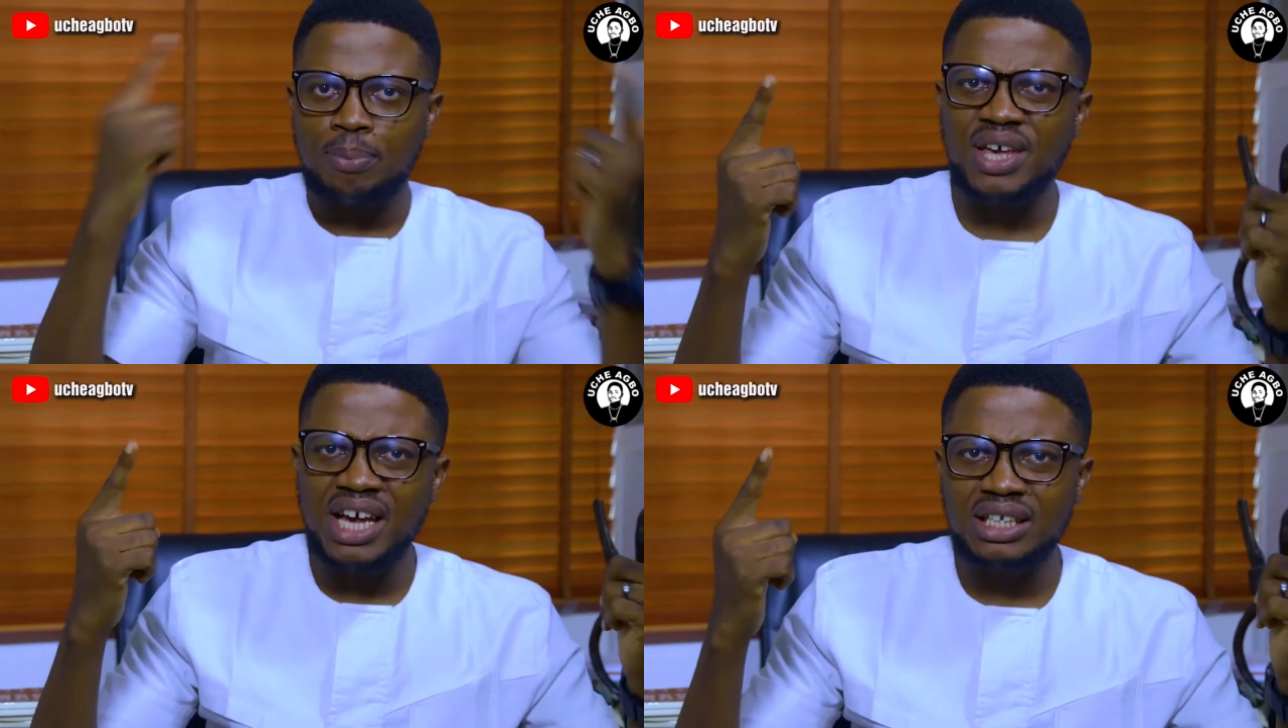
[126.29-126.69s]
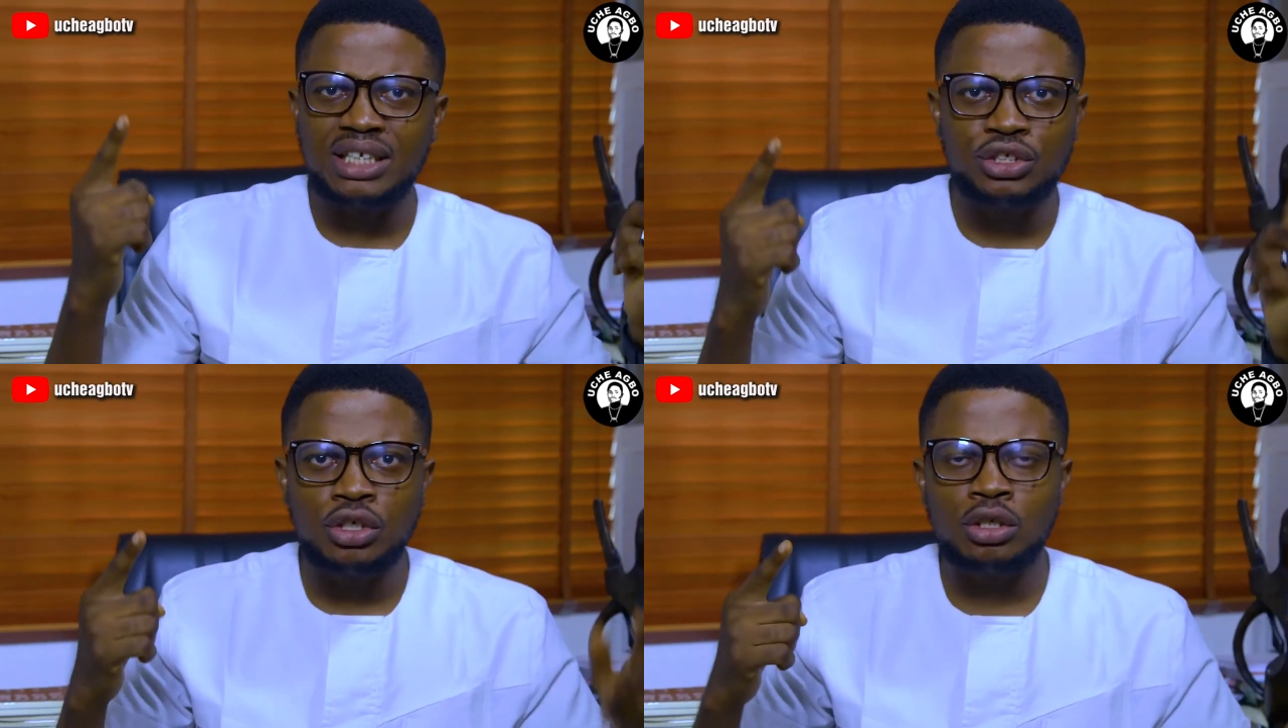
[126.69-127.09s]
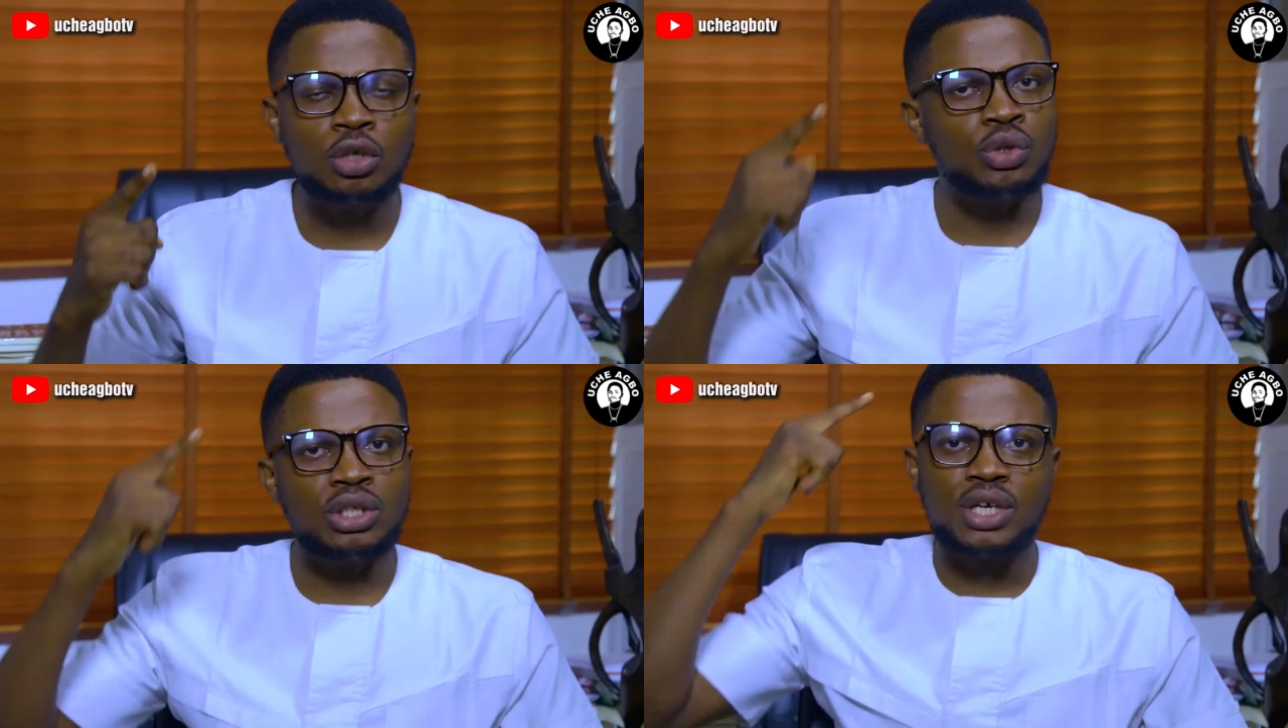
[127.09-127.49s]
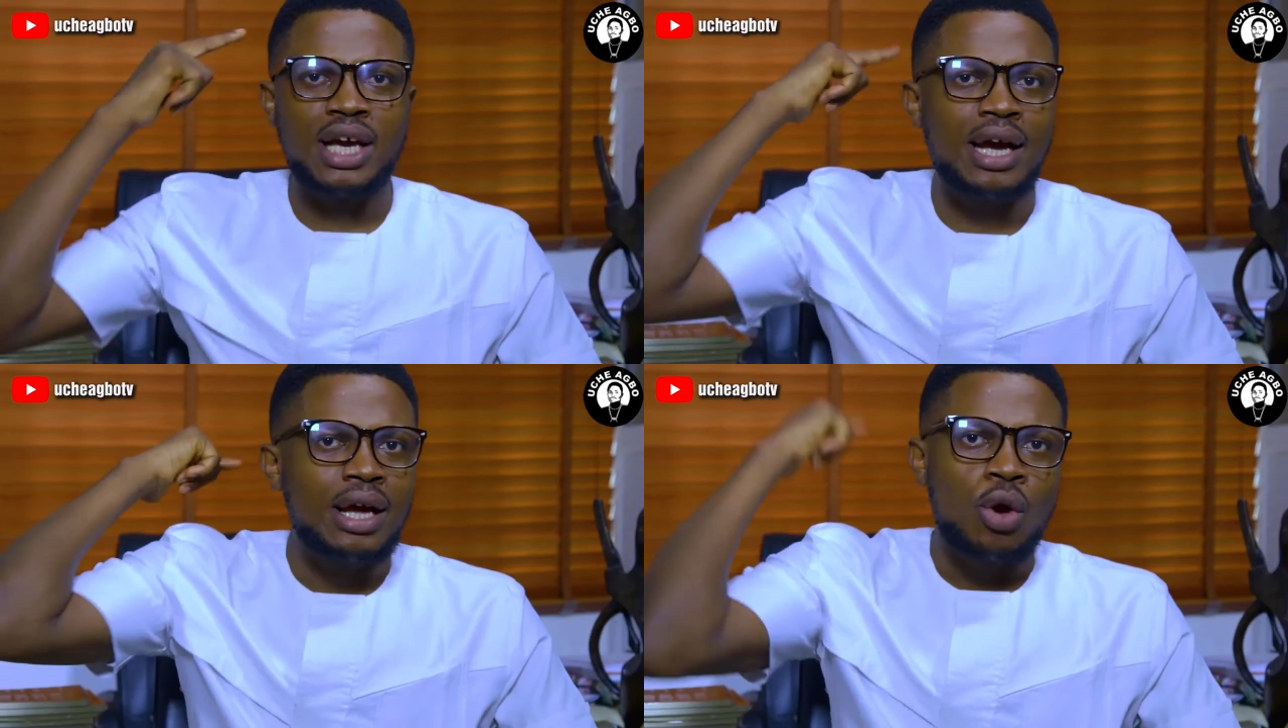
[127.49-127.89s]
pay attention, not when you
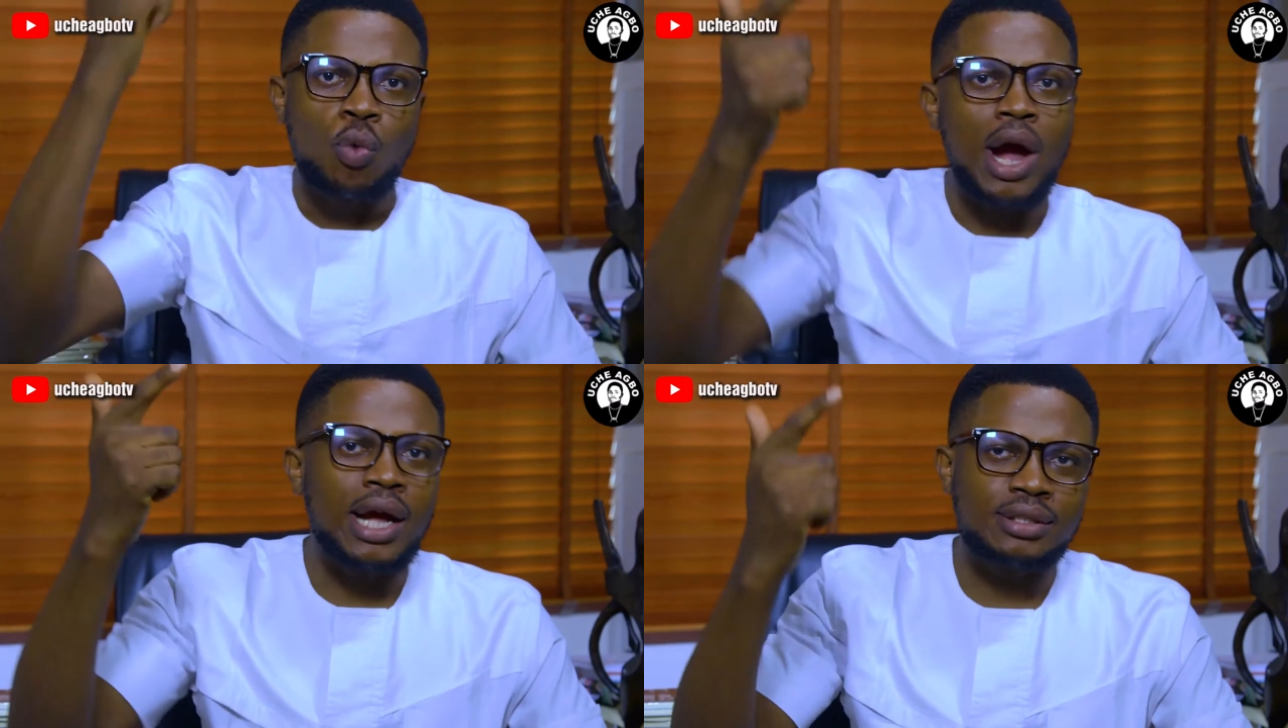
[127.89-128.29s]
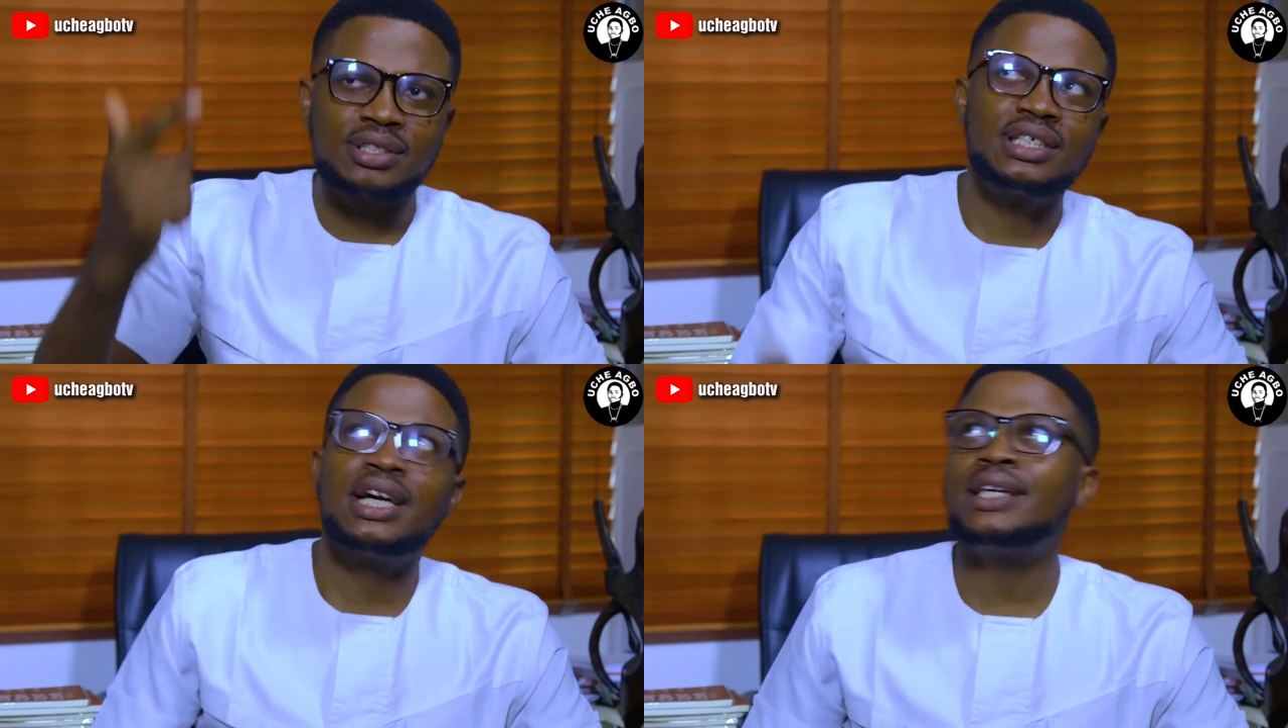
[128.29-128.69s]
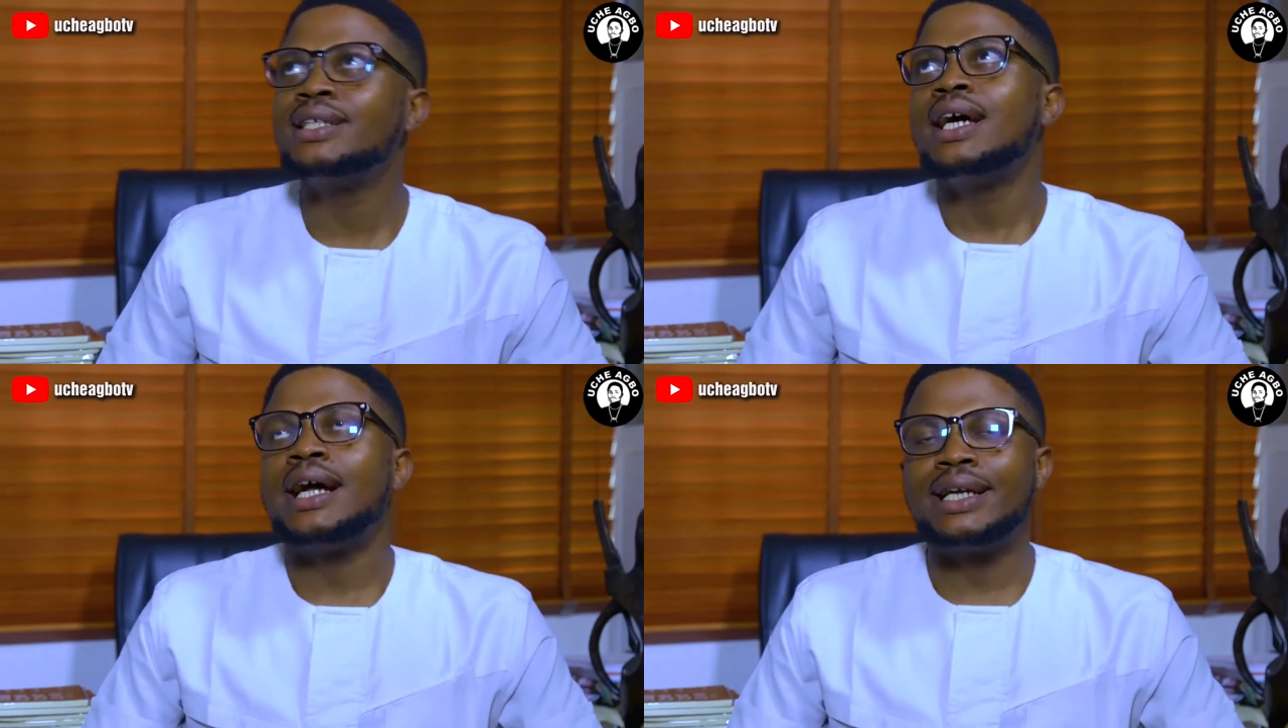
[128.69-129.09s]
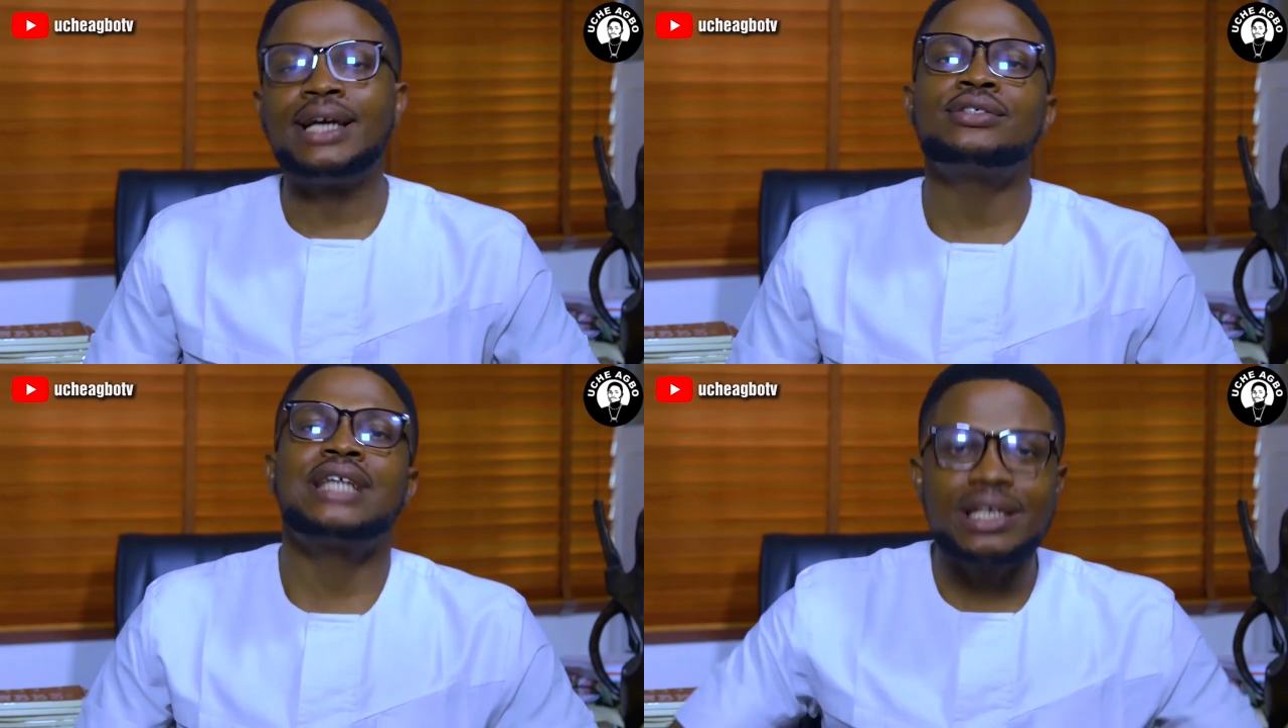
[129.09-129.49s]
hear quiet on set and
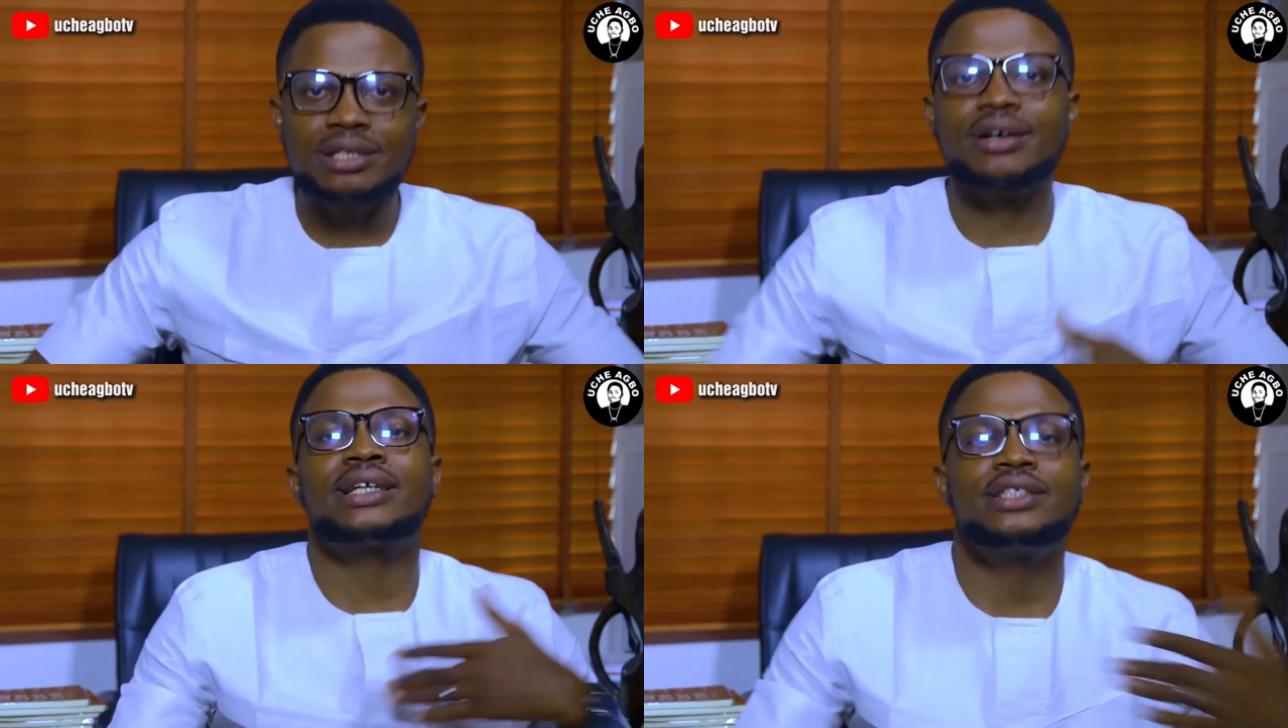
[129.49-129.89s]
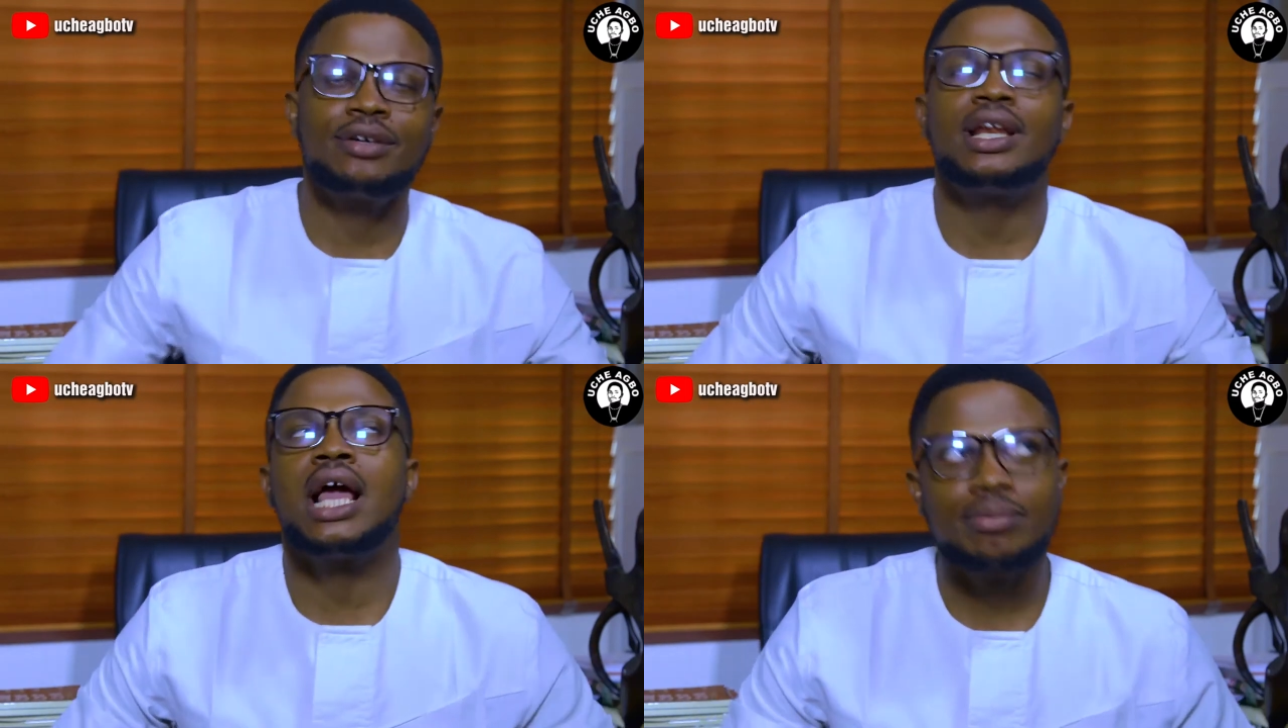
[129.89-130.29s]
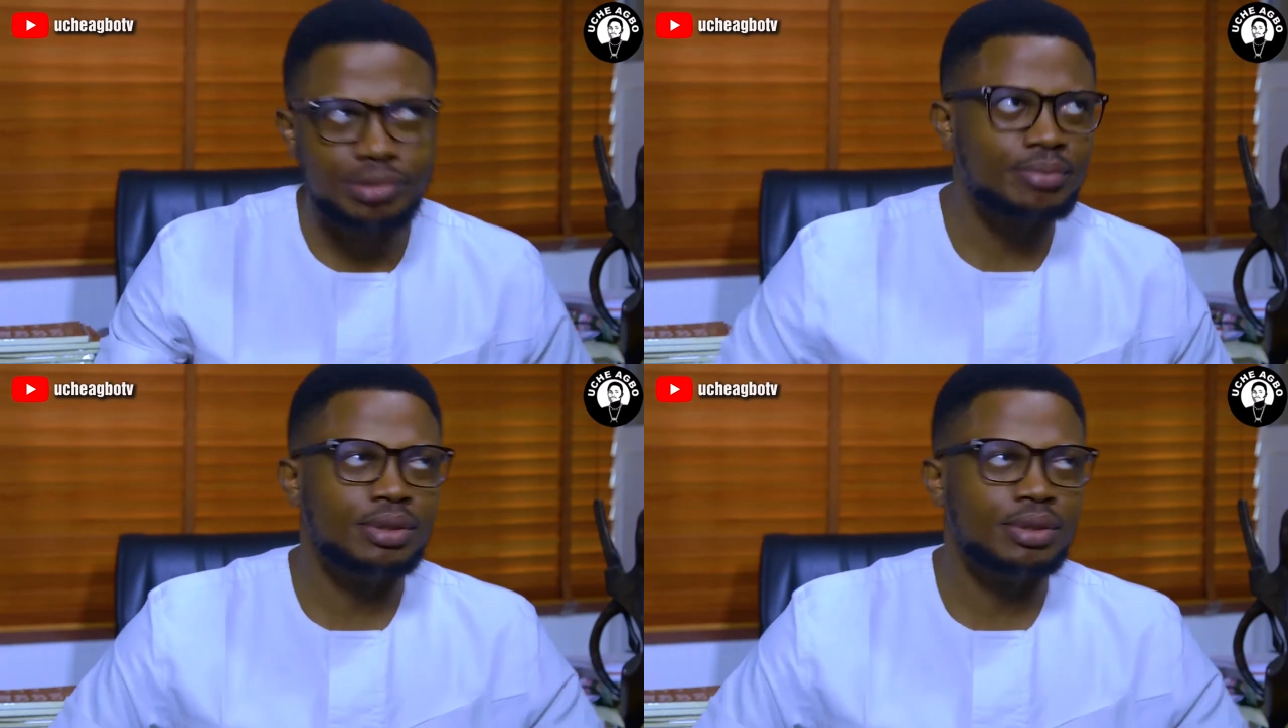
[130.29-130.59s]
then you start scratching your leg.